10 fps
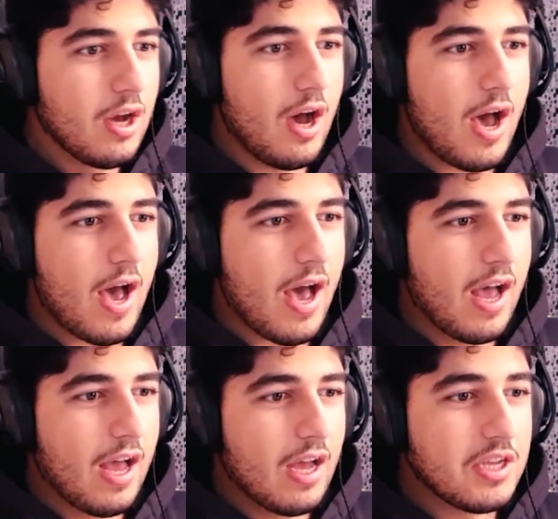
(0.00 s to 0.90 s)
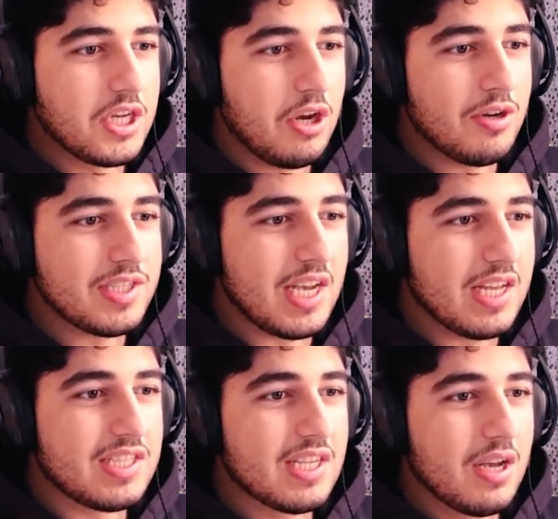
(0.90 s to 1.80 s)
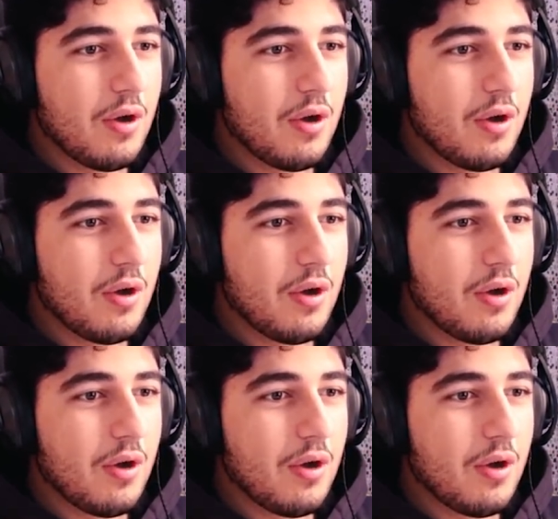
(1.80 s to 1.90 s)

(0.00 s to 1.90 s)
Ah! Close it!